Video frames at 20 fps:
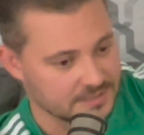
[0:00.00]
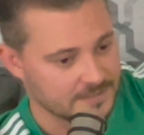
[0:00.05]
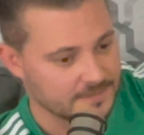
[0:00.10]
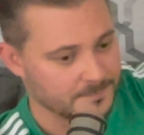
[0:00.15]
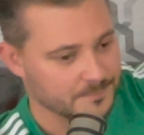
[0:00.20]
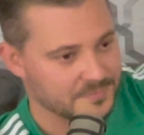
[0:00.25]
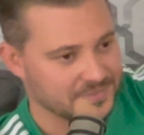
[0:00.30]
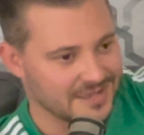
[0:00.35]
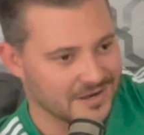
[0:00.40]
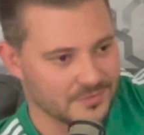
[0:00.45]

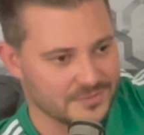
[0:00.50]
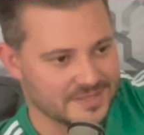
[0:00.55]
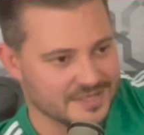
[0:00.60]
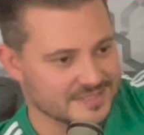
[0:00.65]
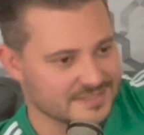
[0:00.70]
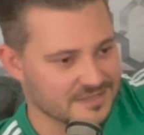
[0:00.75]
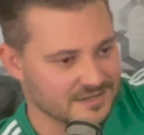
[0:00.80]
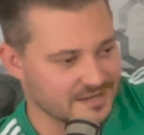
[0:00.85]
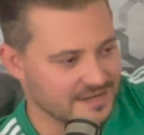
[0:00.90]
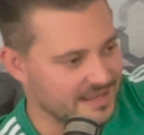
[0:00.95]
I don't think it's
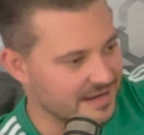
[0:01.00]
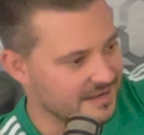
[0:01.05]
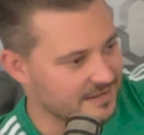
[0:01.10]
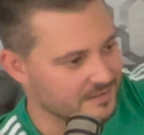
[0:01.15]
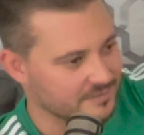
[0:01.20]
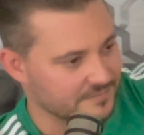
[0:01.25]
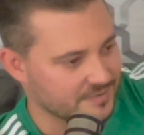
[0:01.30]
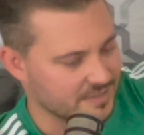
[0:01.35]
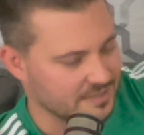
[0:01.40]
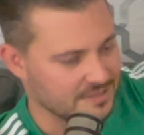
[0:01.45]
going
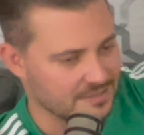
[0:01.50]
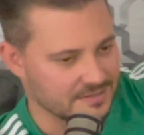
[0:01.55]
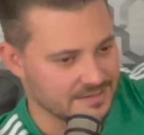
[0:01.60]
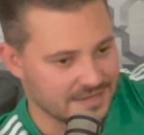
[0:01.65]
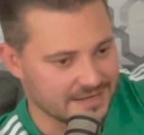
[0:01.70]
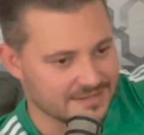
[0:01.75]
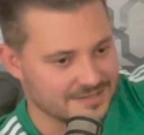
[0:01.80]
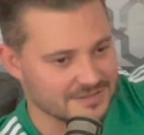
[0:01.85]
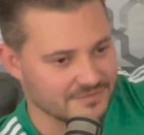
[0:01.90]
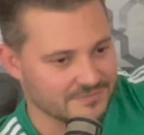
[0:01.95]
to
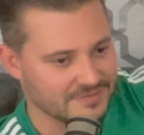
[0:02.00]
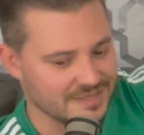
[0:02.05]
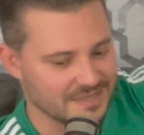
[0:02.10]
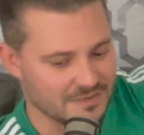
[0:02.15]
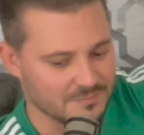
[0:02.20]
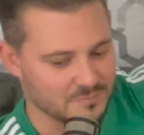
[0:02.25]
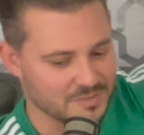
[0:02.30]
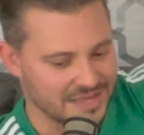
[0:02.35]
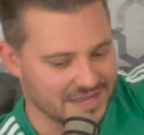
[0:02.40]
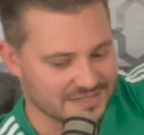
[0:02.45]
negatively
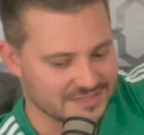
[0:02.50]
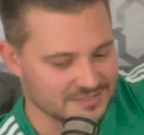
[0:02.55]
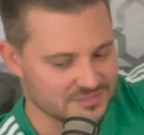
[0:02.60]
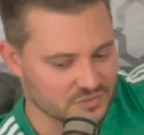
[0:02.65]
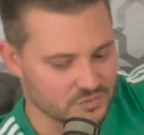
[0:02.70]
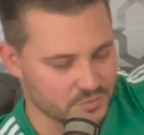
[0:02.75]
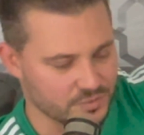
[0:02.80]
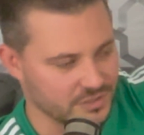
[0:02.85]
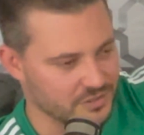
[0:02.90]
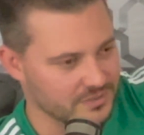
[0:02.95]
impact his
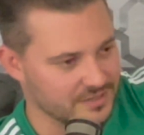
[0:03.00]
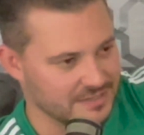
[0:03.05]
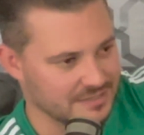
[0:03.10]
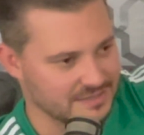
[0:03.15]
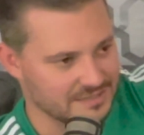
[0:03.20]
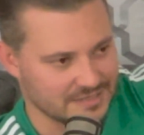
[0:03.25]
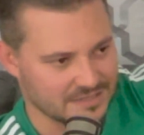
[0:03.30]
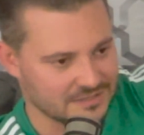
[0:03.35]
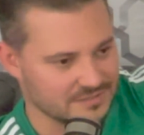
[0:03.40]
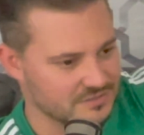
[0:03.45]
career or
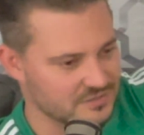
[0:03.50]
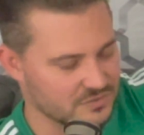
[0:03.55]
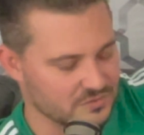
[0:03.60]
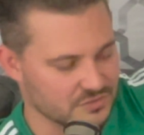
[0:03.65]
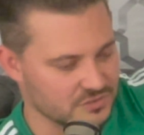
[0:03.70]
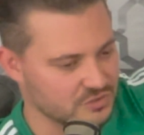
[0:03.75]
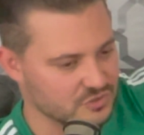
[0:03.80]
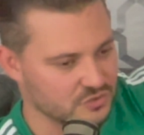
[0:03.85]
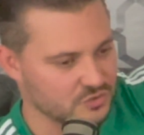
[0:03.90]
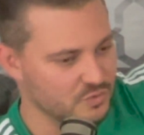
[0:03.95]
anything to
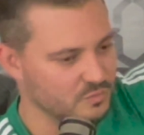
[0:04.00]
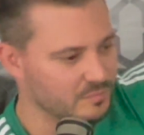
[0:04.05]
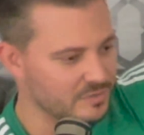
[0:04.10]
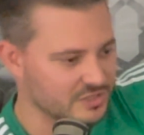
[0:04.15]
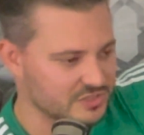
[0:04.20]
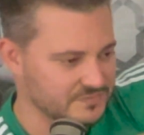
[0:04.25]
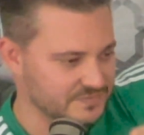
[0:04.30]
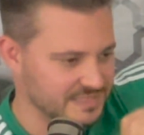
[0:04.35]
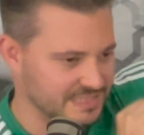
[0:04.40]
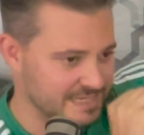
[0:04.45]
too much
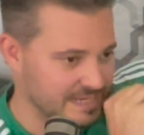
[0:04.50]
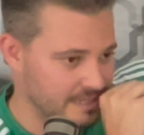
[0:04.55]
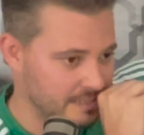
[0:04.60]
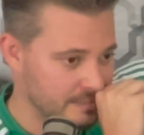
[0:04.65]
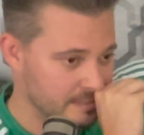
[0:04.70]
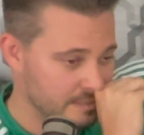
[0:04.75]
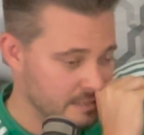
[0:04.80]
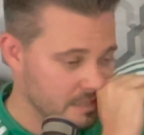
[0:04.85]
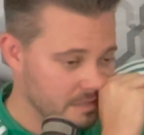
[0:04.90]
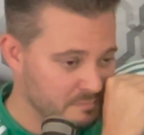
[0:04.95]
of a state.
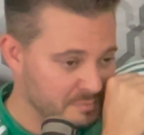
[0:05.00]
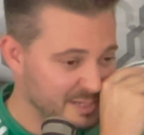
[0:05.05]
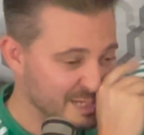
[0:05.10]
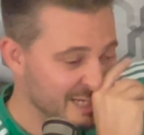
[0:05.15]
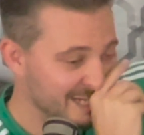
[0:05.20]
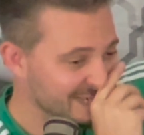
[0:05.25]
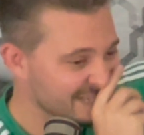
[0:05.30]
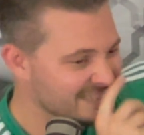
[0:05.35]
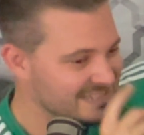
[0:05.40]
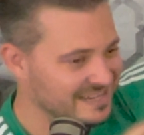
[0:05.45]
But it
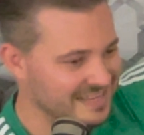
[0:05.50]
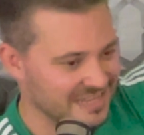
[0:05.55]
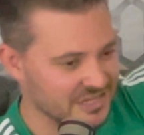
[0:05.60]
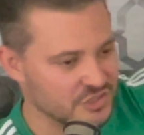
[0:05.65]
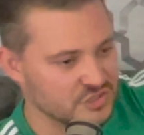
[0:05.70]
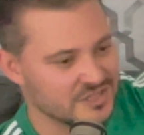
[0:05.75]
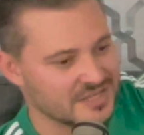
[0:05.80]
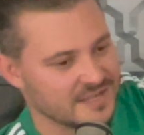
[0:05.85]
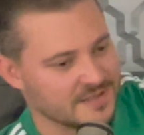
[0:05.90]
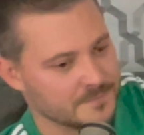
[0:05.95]
is an
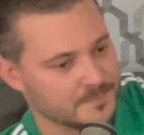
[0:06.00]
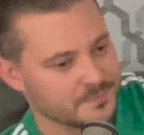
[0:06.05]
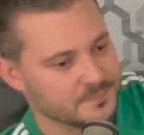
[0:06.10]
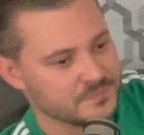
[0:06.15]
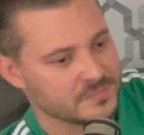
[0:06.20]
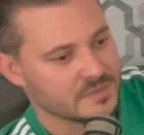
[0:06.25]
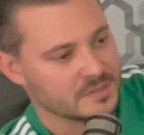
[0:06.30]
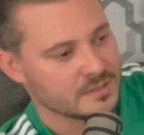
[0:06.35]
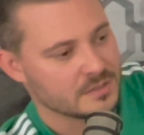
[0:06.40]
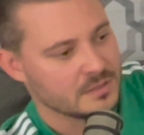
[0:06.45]
interesting
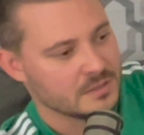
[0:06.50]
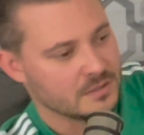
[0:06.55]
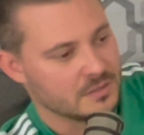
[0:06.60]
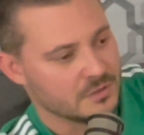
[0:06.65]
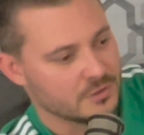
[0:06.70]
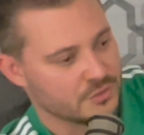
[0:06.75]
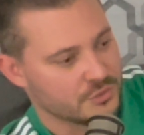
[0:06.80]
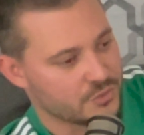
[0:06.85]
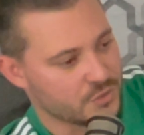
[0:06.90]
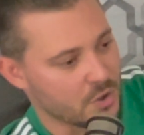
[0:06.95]

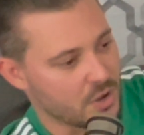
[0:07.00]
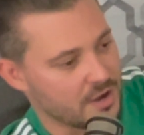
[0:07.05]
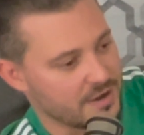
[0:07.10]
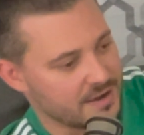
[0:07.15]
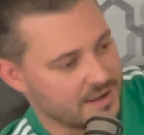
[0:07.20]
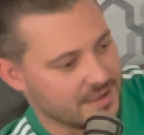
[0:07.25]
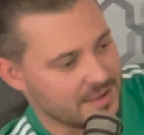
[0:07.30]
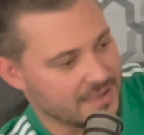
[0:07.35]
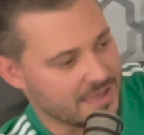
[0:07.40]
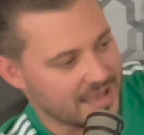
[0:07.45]
thought
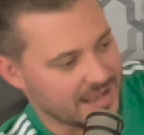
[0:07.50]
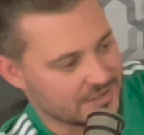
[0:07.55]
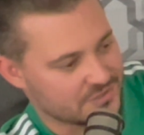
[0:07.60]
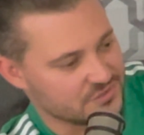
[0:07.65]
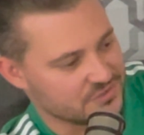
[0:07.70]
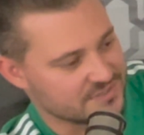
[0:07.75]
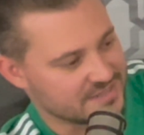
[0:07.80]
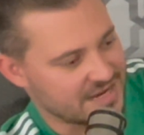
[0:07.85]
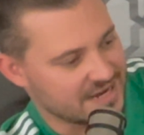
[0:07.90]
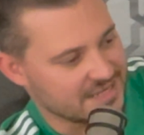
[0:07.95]

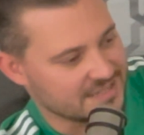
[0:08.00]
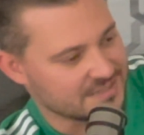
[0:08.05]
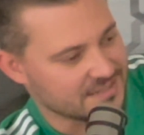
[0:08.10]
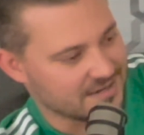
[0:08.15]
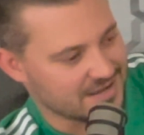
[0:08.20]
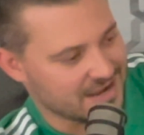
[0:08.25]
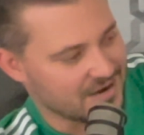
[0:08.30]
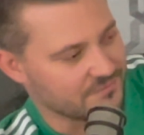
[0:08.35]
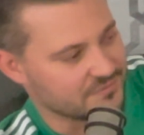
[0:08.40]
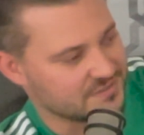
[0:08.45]
exercise and
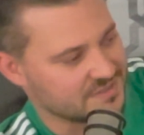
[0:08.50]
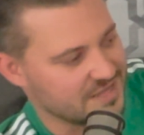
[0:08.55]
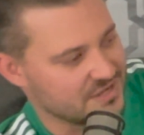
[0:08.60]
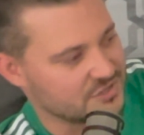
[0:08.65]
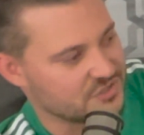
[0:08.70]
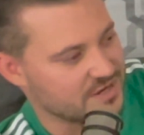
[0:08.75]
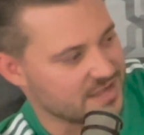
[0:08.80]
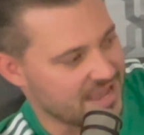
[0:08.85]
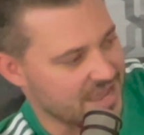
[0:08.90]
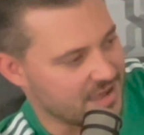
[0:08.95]
conversation
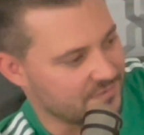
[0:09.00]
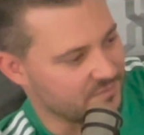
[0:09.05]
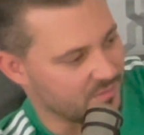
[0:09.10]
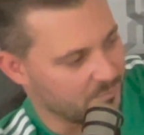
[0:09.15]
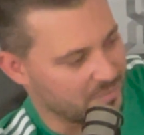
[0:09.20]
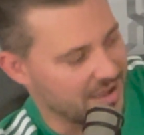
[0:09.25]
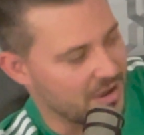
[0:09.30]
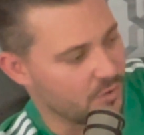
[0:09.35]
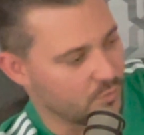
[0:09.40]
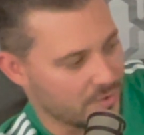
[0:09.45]
to have
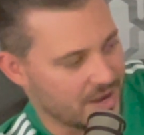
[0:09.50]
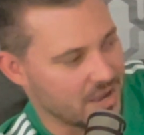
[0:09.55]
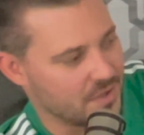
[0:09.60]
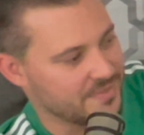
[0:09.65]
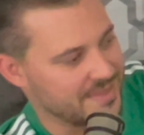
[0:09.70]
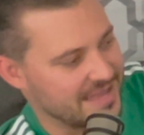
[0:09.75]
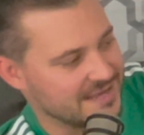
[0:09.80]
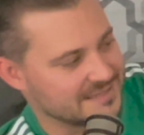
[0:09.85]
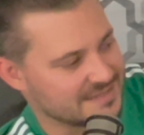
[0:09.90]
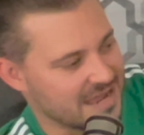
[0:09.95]
around
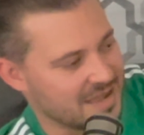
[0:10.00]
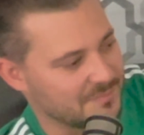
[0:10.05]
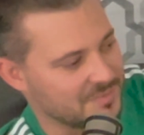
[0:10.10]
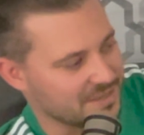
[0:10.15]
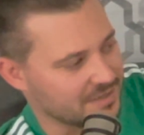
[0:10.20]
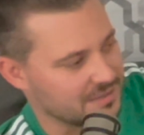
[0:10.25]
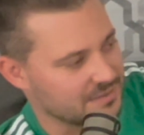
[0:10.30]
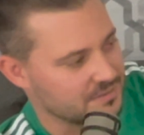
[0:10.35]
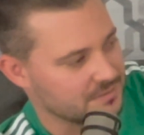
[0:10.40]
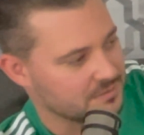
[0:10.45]
that topic,
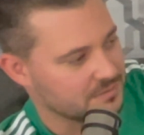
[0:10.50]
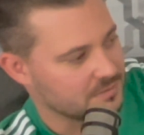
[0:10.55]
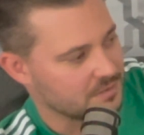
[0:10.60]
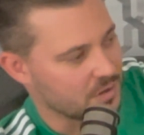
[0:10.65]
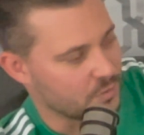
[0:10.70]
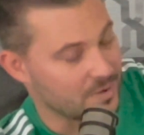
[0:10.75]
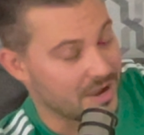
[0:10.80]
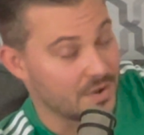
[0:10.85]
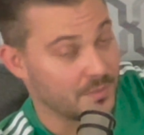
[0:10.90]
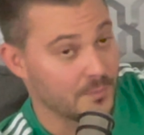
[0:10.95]

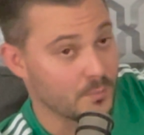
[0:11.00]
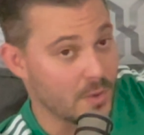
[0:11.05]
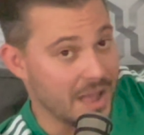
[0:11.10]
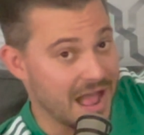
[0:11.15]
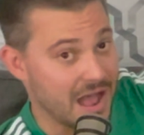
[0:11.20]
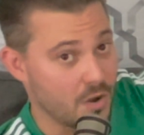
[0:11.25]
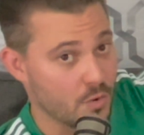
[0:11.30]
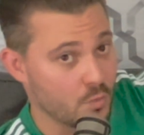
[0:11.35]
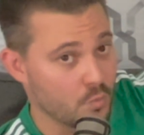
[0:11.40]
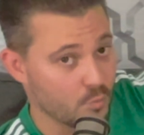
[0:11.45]
around
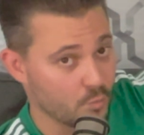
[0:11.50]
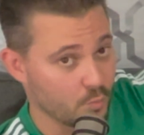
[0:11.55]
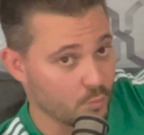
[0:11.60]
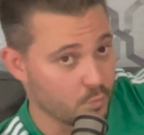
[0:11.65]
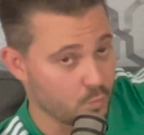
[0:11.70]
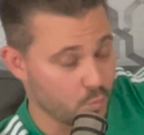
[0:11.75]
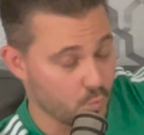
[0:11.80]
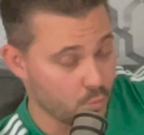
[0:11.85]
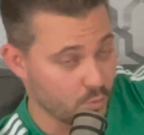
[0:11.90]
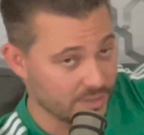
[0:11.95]
how
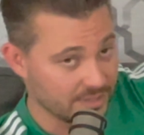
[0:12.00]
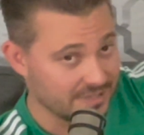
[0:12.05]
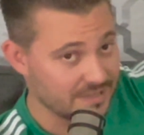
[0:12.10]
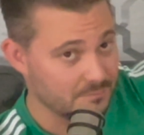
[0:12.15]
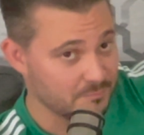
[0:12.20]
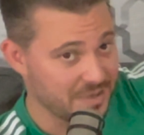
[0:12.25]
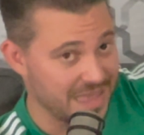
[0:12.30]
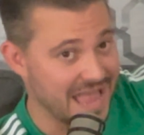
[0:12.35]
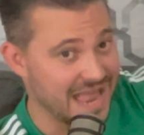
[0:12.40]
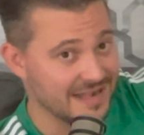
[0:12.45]
really
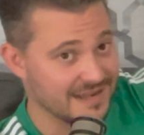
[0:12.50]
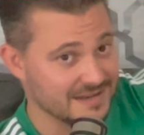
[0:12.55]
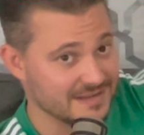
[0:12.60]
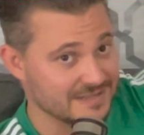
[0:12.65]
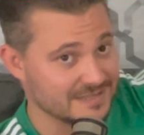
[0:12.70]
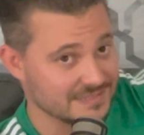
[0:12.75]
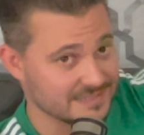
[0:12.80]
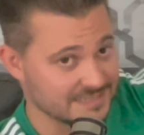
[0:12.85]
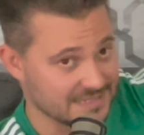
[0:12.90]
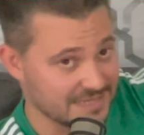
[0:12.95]
bad it
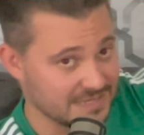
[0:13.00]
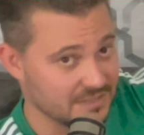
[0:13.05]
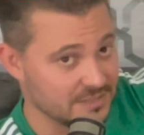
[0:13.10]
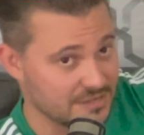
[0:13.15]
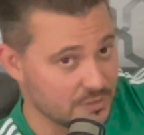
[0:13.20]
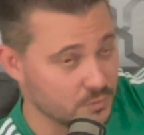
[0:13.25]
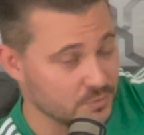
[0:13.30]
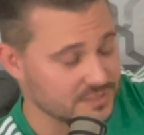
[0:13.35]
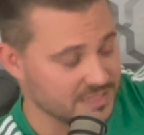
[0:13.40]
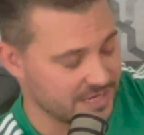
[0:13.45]
is in
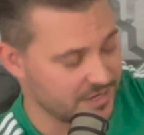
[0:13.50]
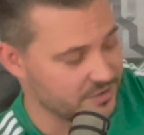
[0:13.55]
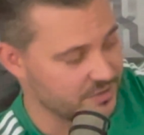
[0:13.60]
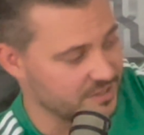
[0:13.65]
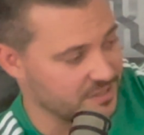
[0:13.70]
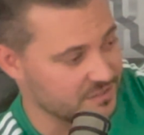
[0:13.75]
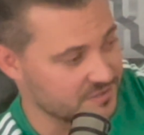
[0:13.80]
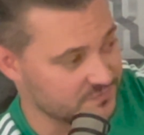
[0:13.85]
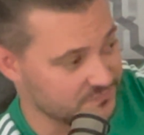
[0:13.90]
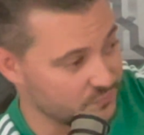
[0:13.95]
those
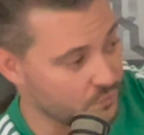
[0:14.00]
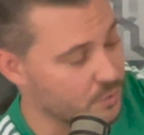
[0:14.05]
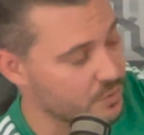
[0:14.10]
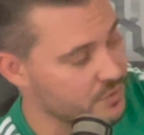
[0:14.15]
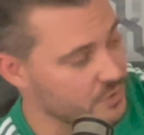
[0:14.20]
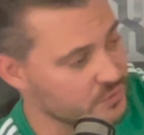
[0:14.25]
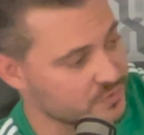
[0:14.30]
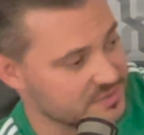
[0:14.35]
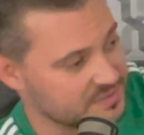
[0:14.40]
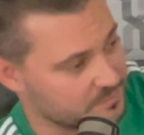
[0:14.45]
areas for
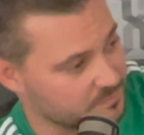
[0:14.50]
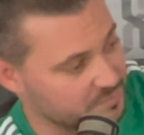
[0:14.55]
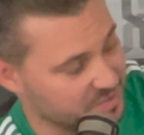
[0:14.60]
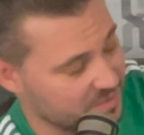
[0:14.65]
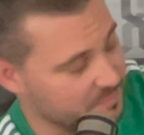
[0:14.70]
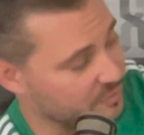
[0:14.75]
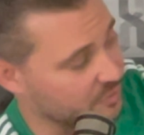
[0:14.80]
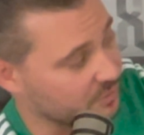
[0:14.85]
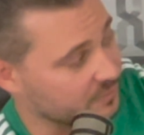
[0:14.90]
those people.